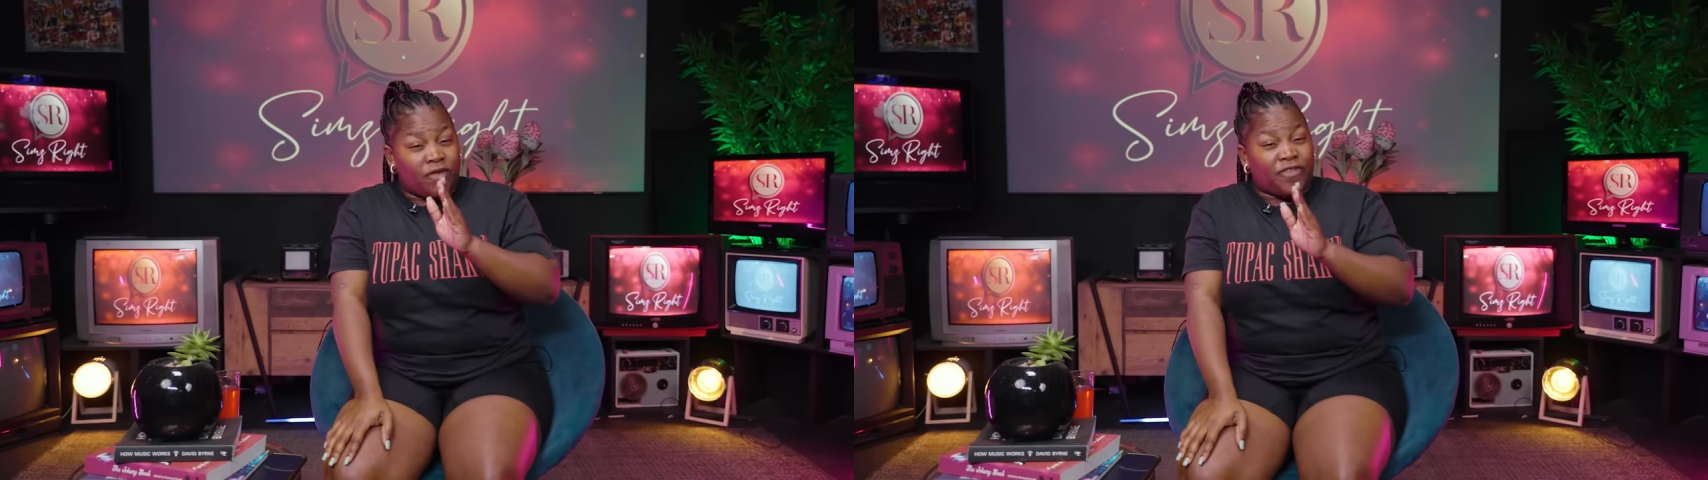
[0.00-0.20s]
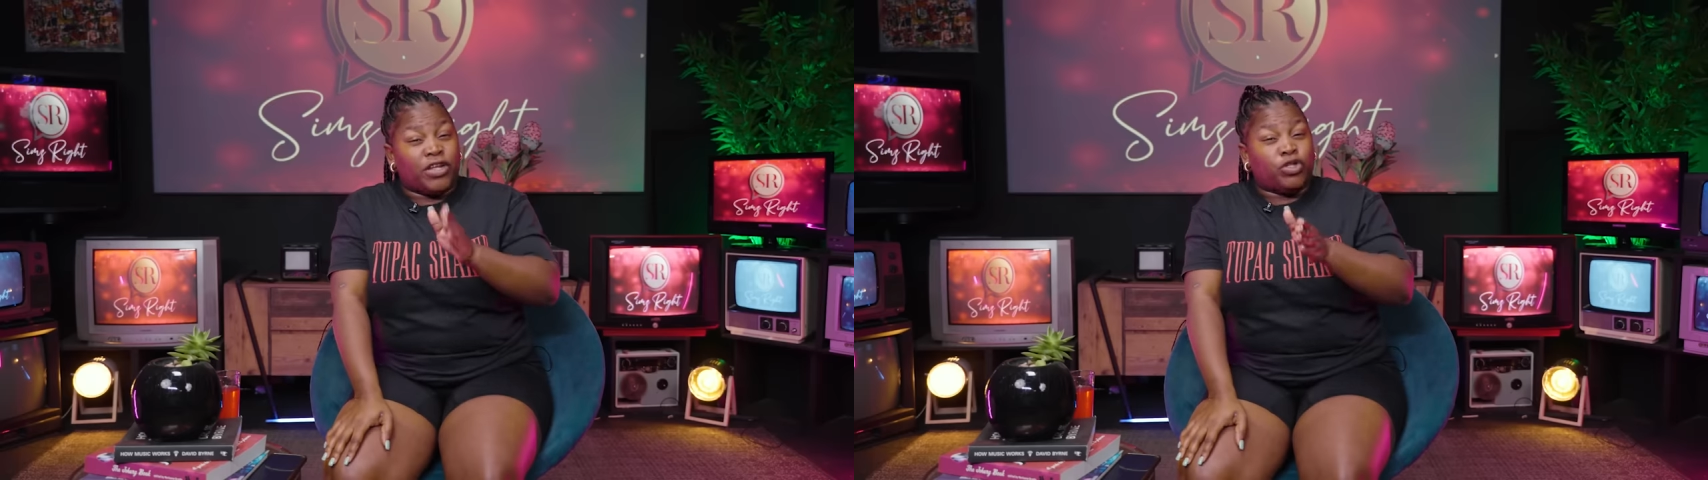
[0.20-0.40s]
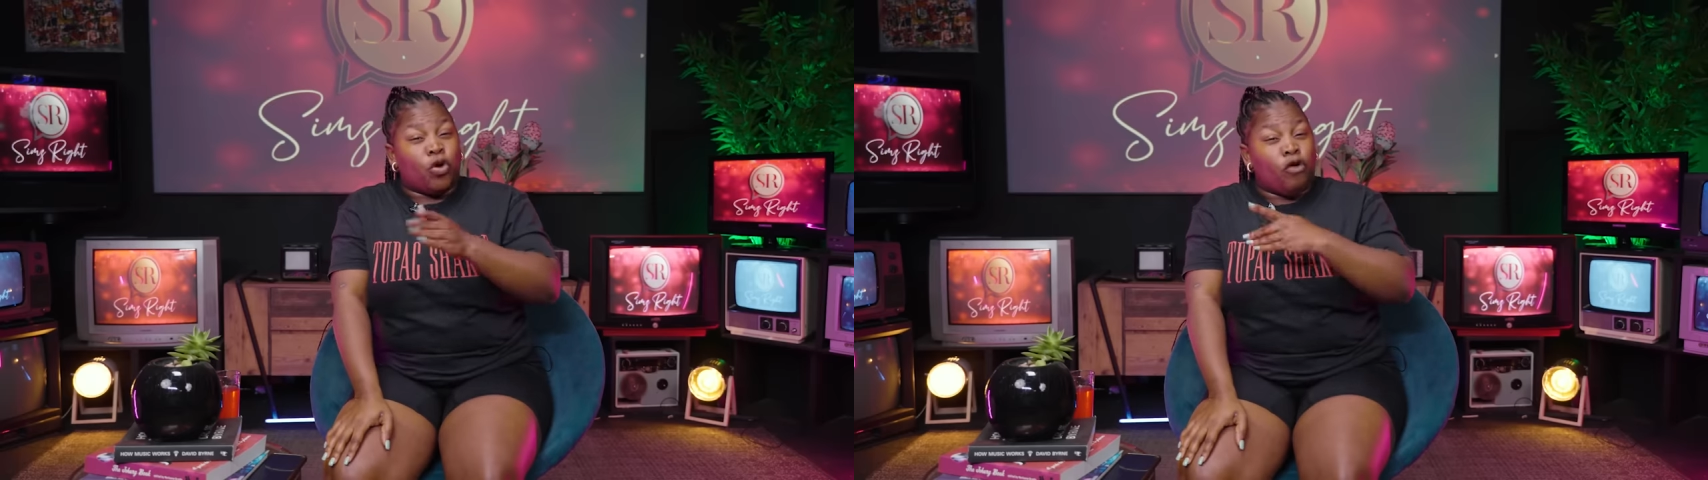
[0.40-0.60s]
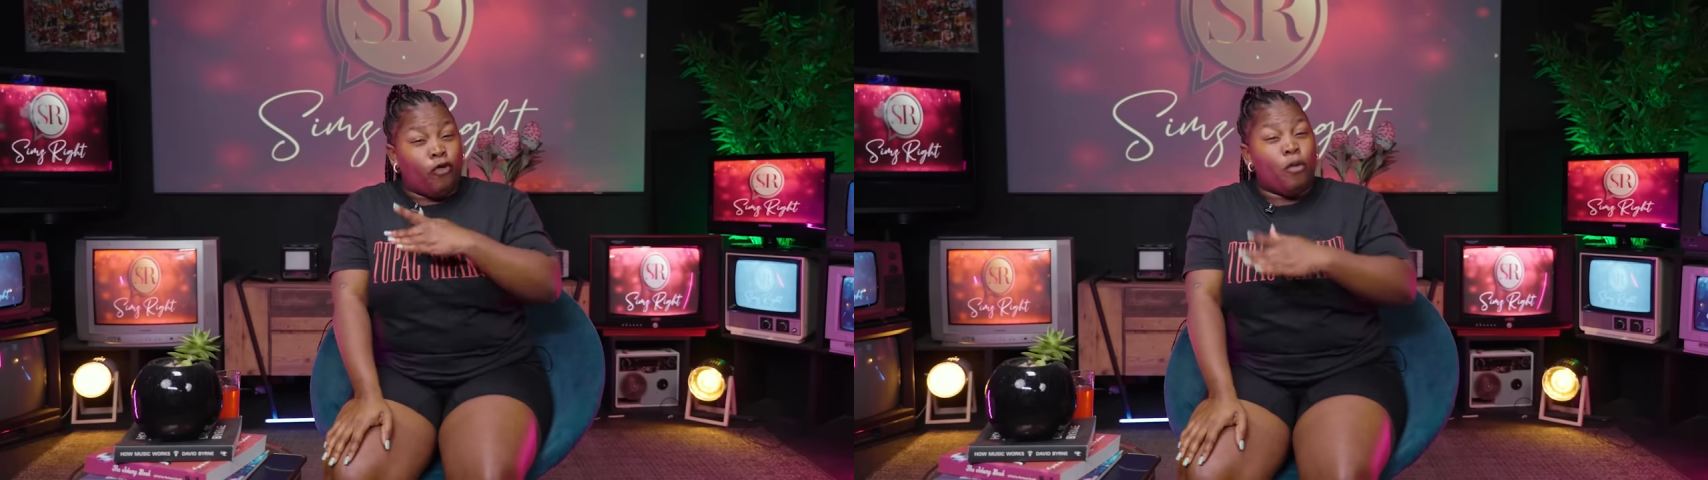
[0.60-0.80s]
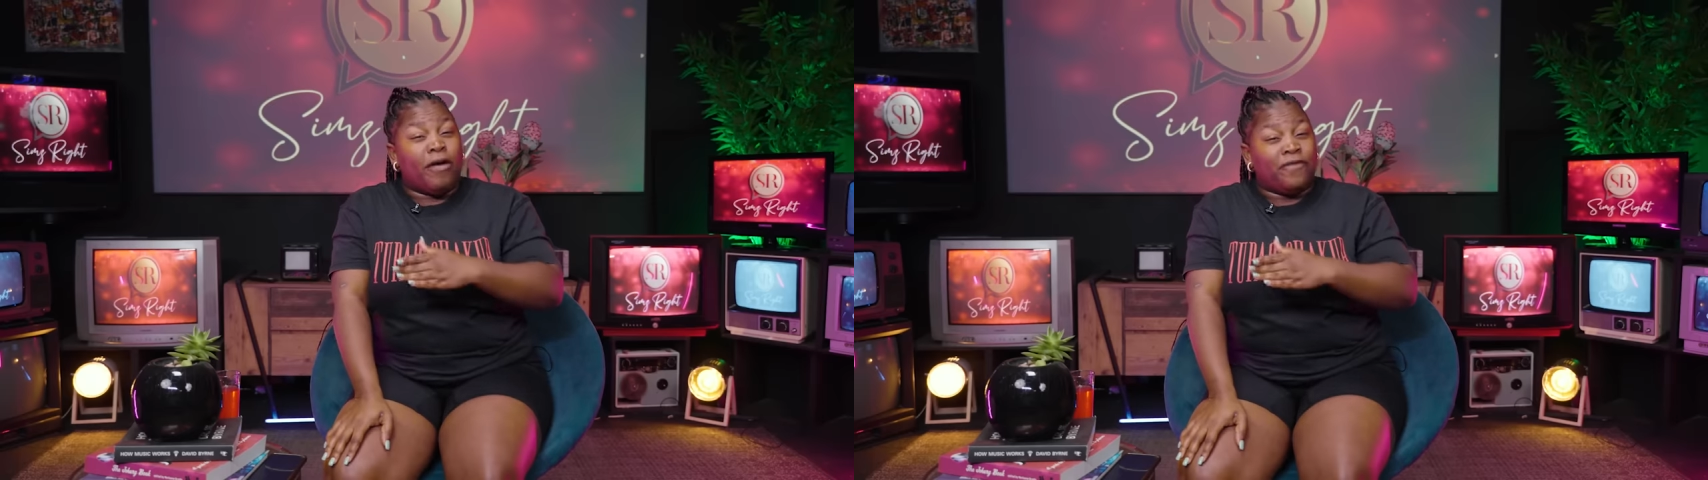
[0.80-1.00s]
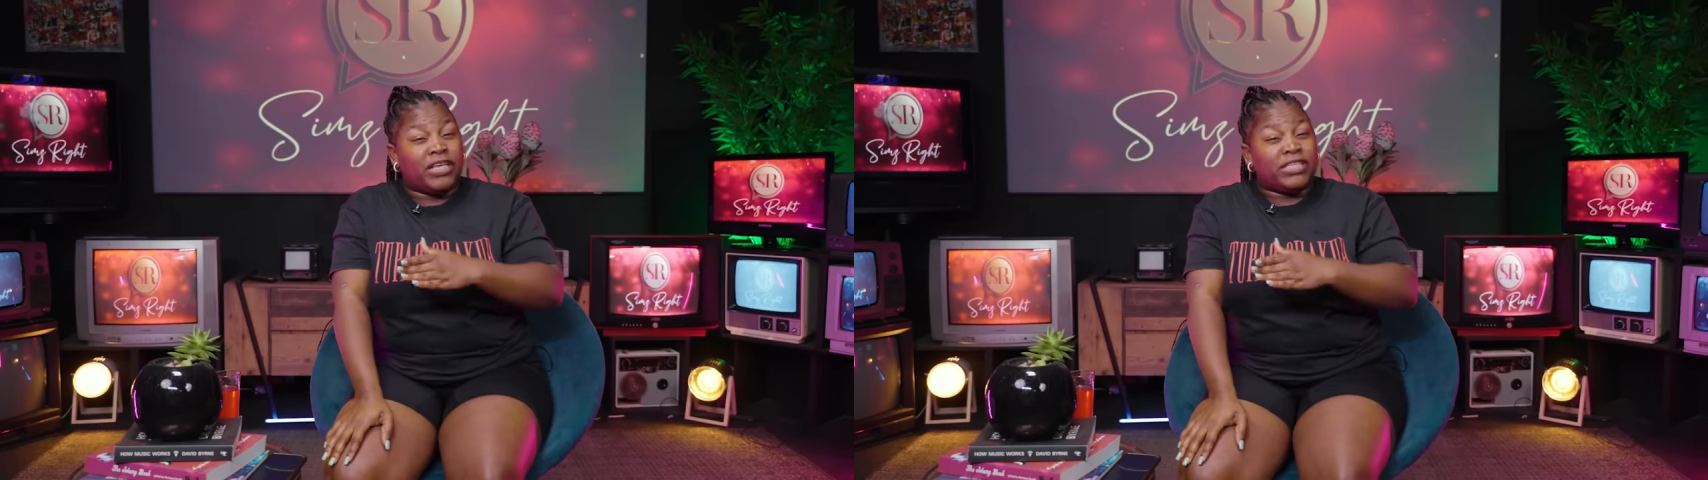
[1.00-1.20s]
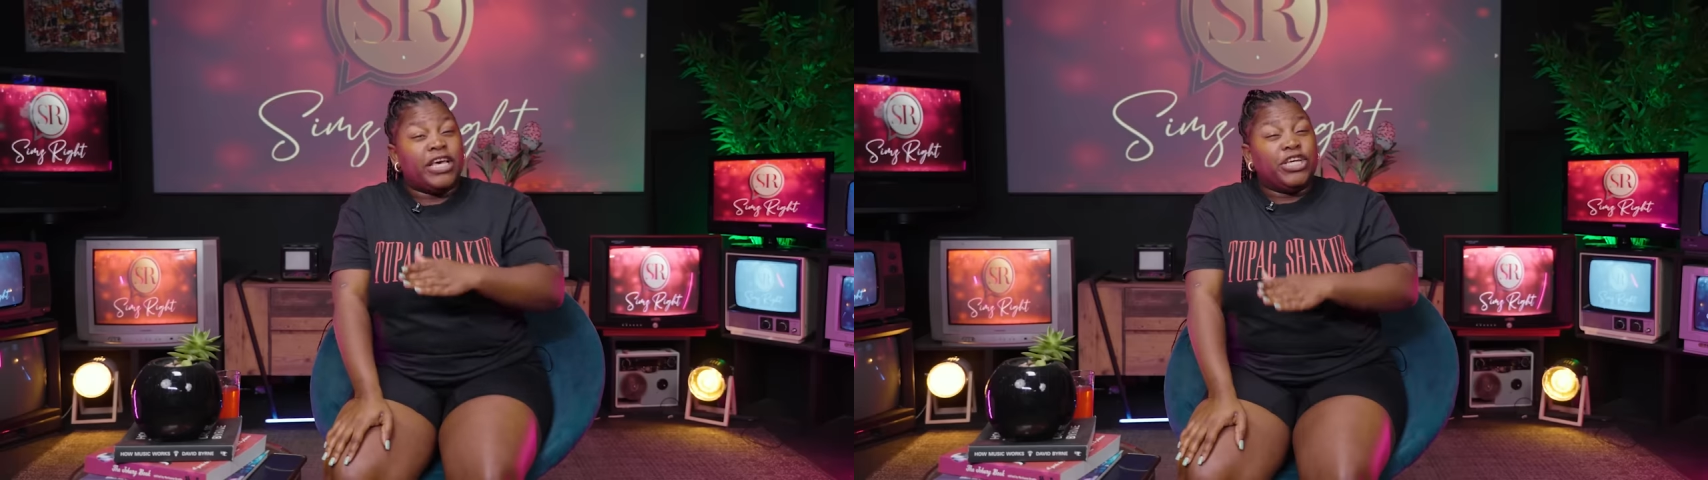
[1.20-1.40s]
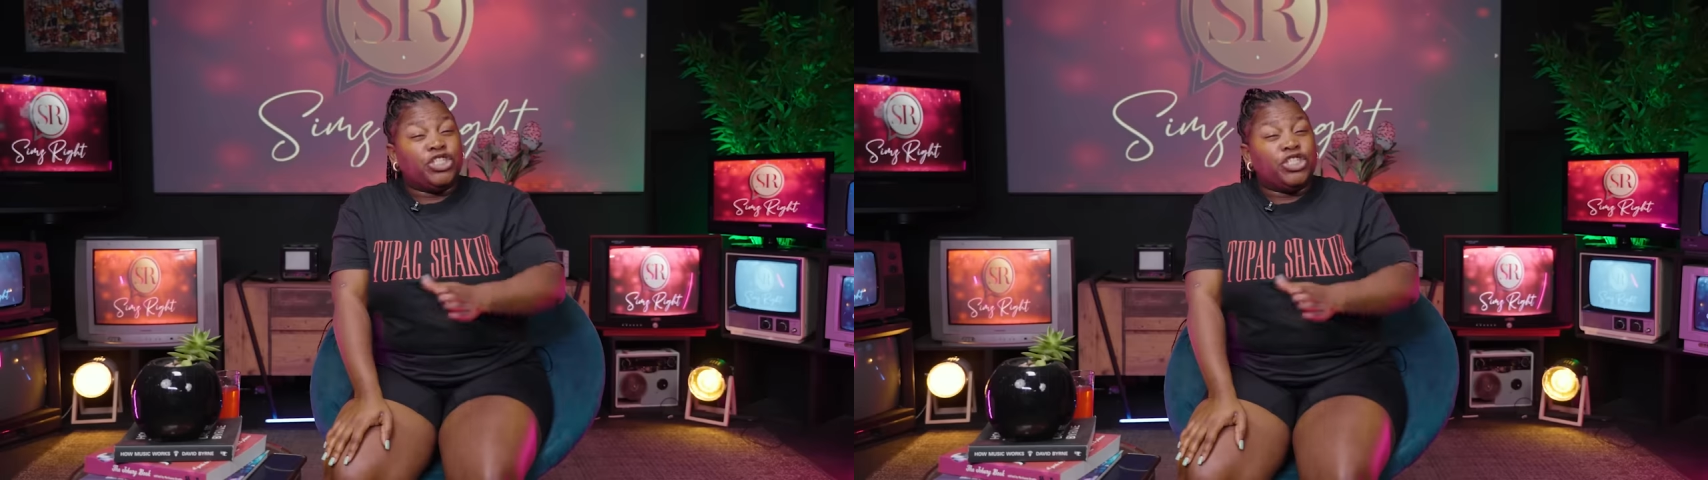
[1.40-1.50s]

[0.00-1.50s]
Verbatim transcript: the front door of Home Affairs.